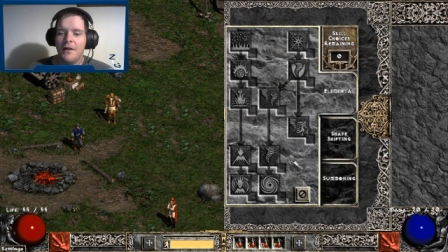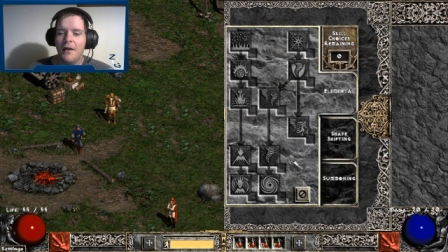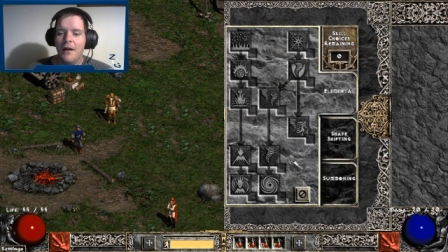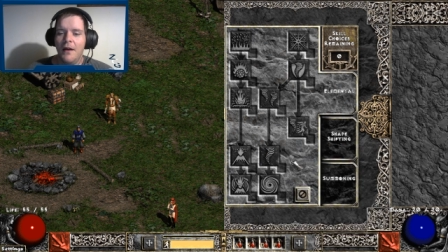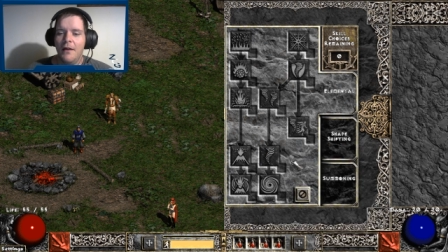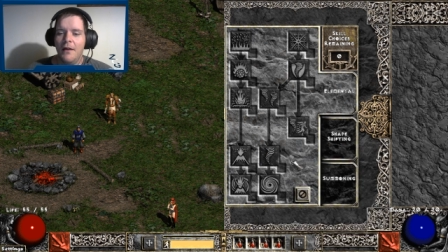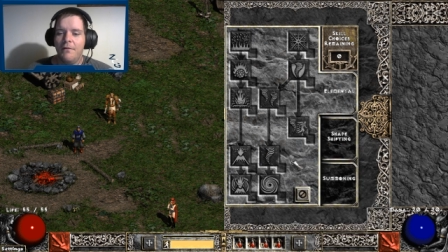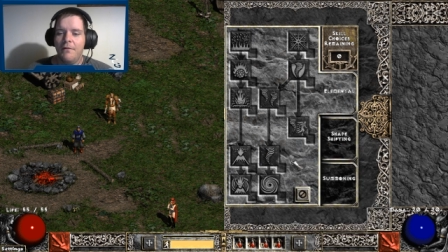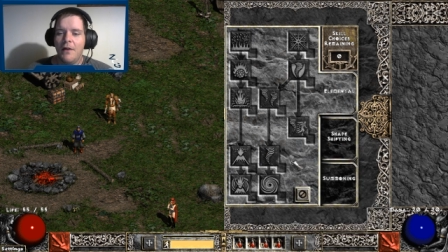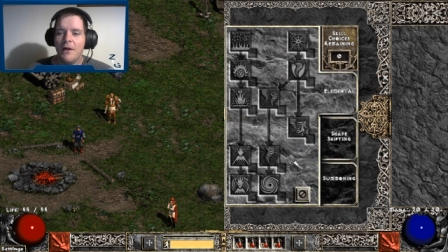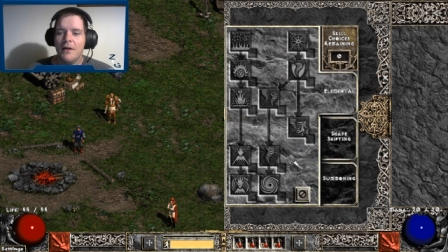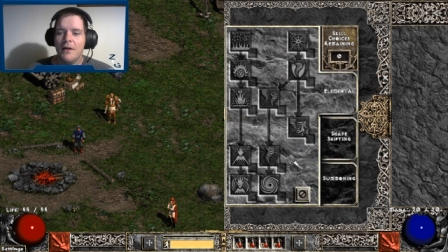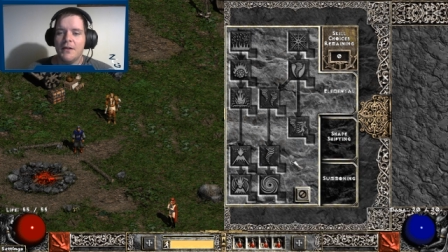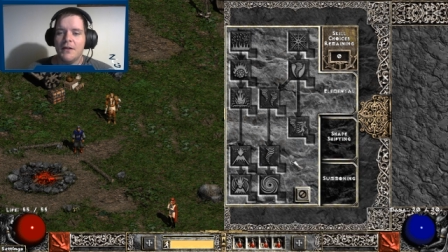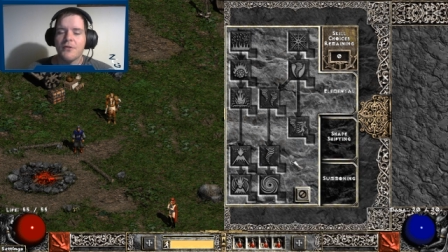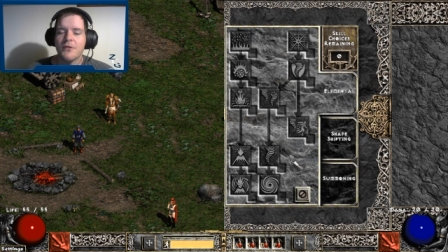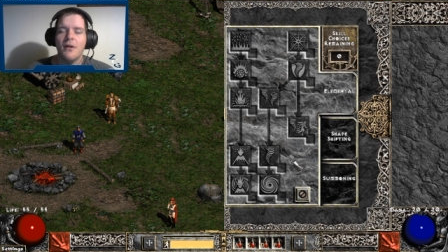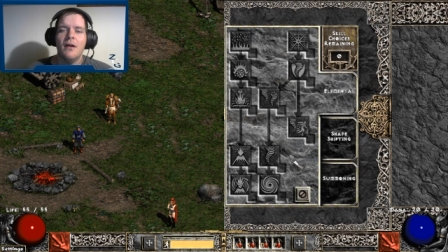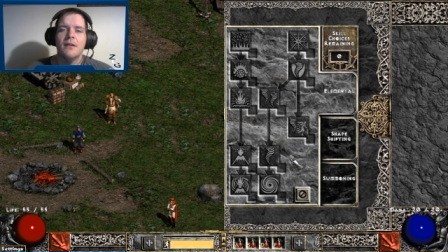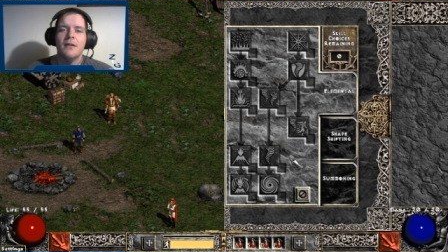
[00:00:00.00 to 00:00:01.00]
a very
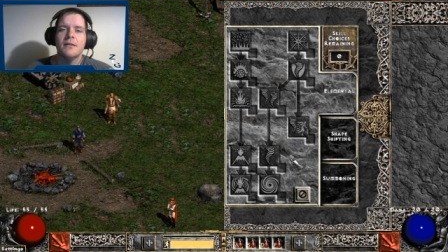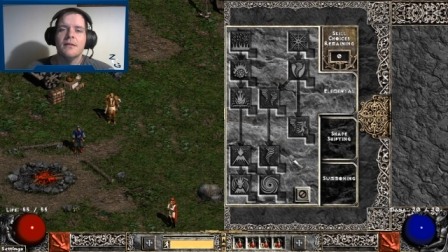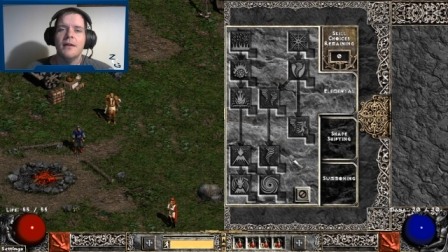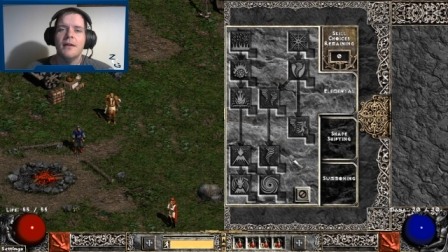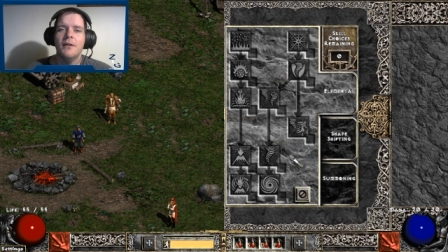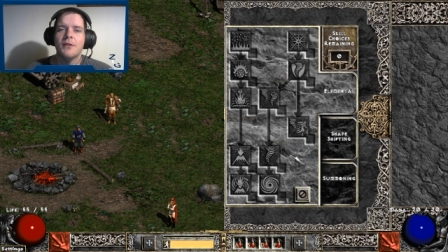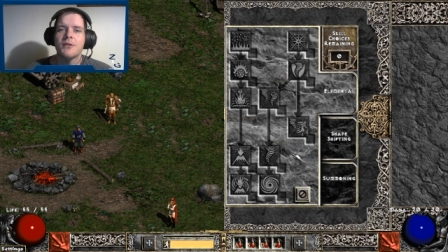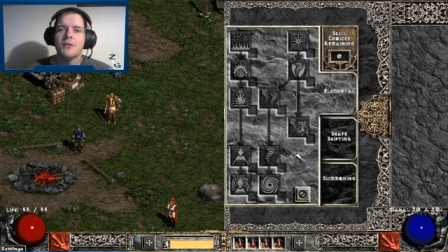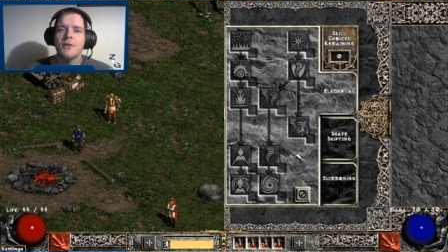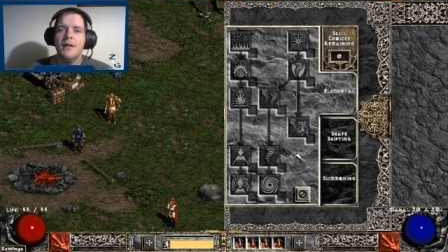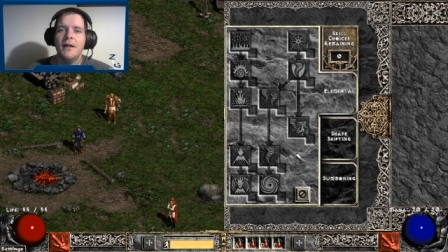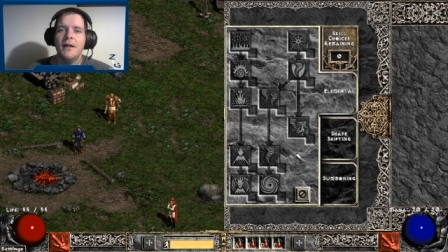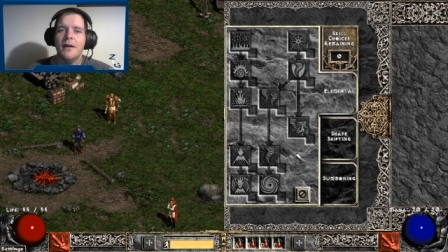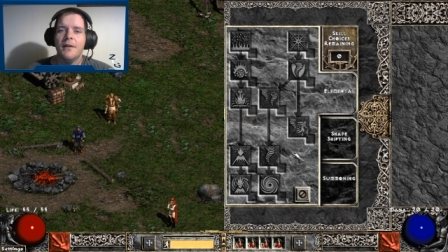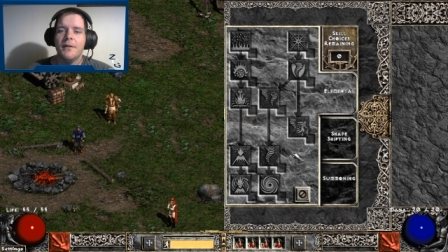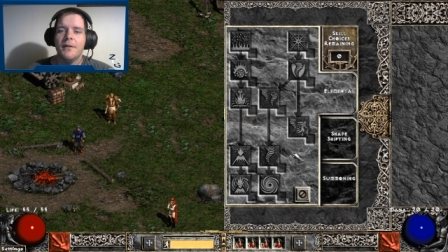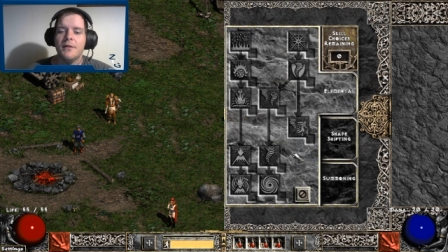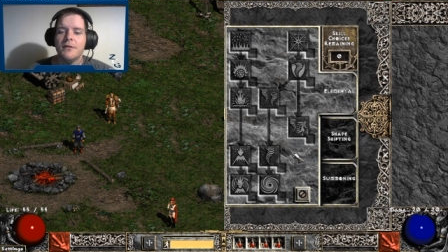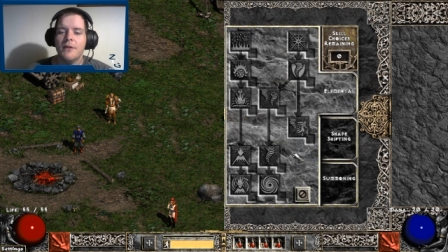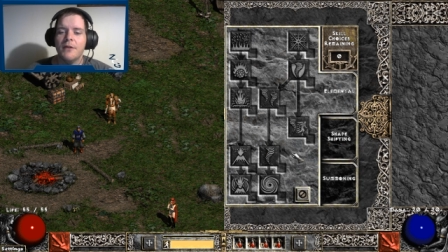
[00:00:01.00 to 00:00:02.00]
strong skill tree
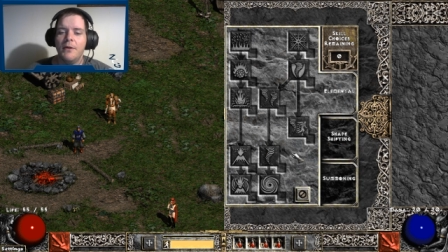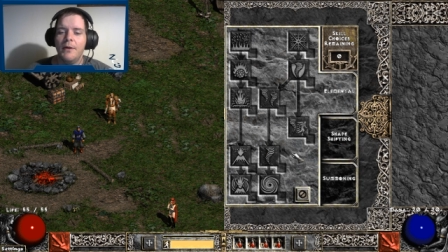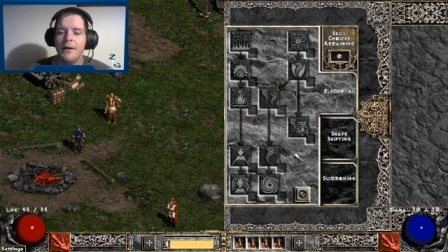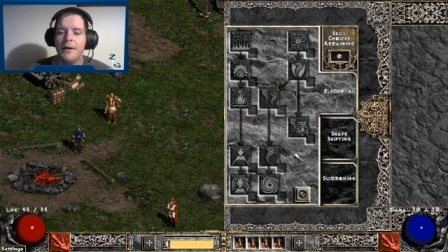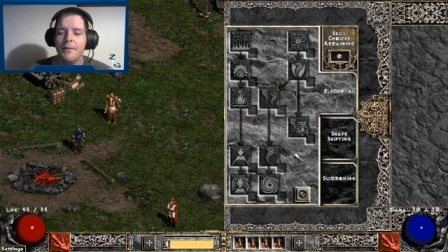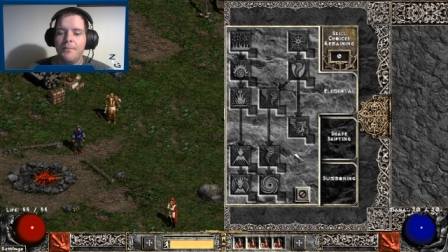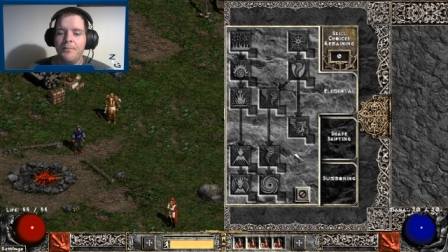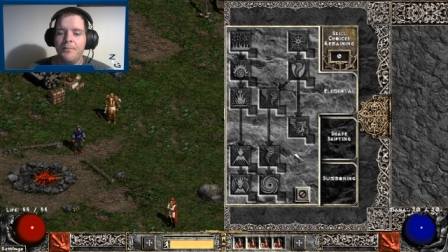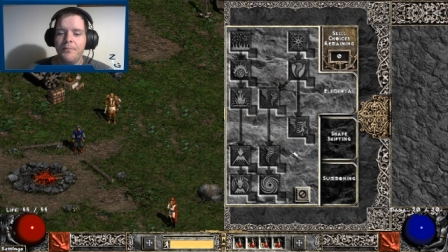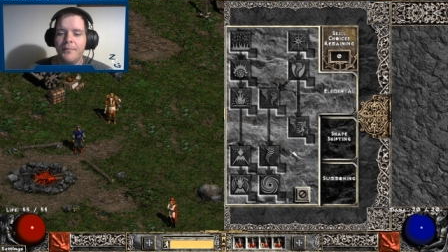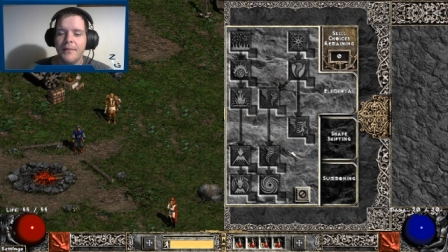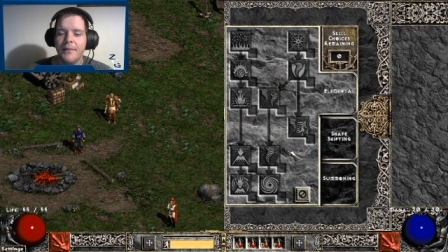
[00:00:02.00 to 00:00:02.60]
on the Druid.